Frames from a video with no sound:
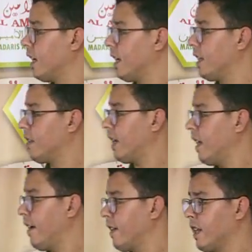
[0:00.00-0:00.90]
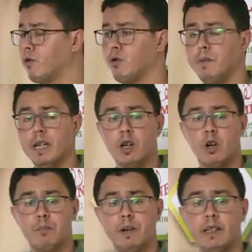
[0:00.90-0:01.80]
He said, yes, to make a
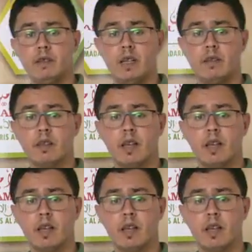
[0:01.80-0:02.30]
complaint, yes,